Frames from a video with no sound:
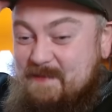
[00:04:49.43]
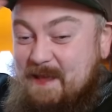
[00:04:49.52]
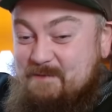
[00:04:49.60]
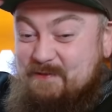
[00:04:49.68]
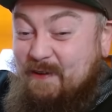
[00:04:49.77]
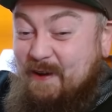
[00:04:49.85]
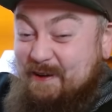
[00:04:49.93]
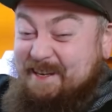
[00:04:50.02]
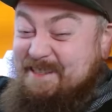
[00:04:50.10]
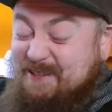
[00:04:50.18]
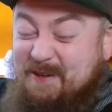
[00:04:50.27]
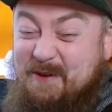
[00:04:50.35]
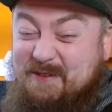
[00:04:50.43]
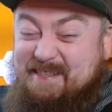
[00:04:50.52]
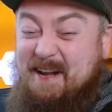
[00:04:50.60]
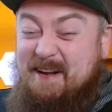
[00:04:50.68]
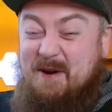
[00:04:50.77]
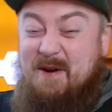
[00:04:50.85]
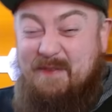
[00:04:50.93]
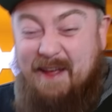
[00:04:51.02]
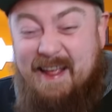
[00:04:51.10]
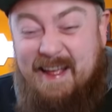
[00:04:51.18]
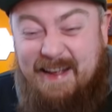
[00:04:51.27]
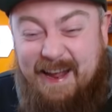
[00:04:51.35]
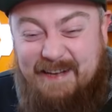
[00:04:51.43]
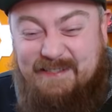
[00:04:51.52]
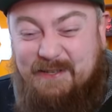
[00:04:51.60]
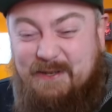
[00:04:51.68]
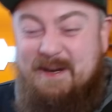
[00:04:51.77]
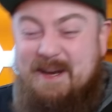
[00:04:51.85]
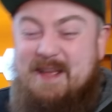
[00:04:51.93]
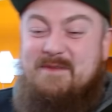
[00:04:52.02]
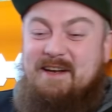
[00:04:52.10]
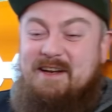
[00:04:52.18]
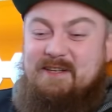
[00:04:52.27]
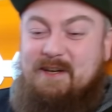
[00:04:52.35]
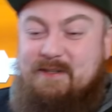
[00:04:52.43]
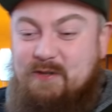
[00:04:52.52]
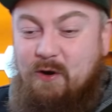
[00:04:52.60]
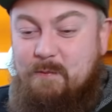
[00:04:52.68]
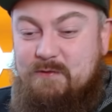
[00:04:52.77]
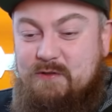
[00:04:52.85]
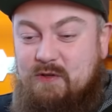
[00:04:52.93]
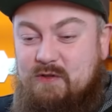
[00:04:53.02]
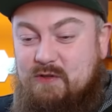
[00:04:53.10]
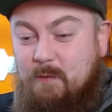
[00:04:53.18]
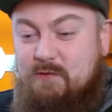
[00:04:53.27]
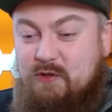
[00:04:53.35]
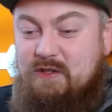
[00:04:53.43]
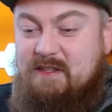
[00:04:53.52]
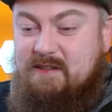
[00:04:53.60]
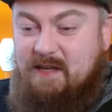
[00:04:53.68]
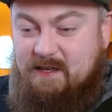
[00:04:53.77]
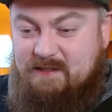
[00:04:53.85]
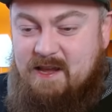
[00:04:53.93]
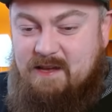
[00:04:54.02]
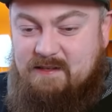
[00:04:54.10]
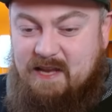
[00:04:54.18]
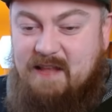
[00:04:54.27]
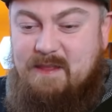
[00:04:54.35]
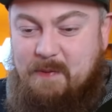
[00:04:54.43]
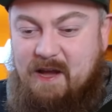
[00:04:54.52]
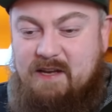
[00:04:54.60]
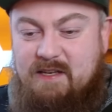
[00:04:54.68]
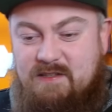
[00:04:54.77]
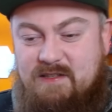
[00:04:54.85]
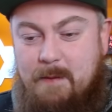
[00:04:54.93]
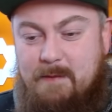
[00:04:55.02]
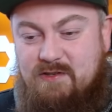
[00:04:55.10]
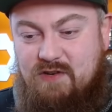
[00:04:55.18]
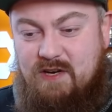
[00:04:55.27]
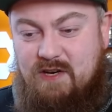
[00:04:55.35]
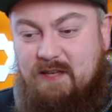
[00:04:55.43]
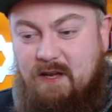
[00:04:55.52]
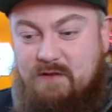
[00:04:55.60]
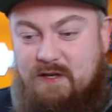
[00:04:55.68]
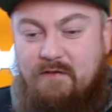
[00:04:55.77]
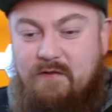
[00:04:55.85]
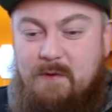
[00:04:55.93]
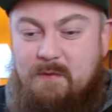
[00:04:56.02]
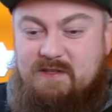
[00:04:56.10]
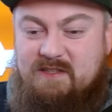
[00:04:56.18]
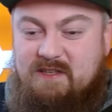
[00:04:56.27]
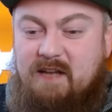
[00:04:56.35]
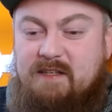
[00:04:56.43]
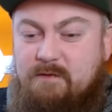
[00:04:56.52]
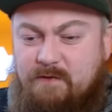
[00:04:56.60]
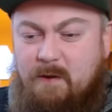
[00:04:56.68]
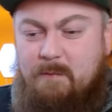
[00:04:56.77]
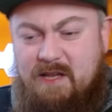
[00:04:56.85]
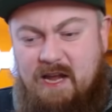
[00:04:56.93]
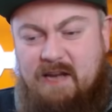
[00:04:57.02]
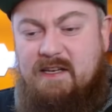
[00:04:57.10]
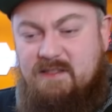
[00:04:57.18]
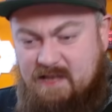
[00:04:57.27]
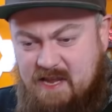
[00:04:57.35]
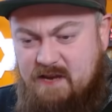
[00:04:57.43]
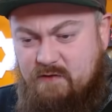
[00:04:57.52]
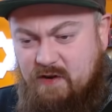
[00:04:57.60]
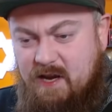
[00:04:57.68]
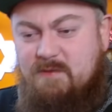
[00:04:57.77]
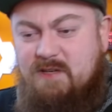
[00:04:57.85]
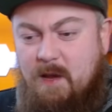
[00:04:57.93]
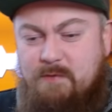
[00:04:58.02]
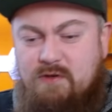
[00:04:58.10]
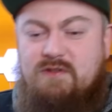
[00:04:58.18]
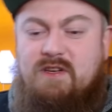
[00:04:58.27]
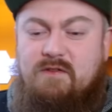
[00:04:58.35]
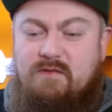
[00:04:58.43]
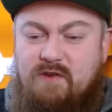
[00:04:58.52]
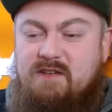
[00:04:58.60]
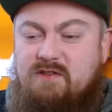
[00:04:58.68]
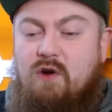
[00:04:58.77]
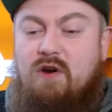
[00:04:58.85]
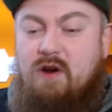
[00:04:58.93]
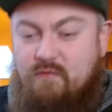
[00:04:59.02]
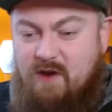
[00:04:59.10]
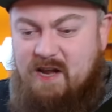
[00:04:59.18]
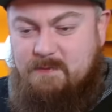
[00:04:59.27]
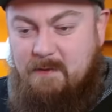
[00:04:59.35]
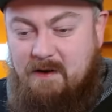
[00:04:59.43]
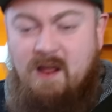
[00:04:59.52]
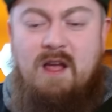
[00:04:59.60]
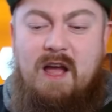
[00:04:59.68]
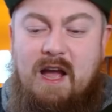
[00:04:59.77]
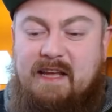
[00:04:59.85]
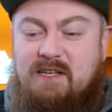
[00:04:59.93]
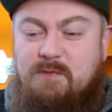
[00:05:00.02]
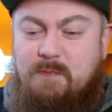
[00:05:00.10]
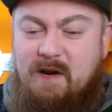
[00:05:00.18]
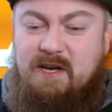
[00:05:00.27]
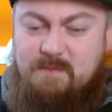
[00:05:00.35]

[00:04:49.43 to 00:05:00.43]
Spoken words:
I'm fucking so sick of it. Security Minister Tom Tugendhat said the package demonstrated how the government was standing firmly against hate crimes, abuse, threats or harassment against British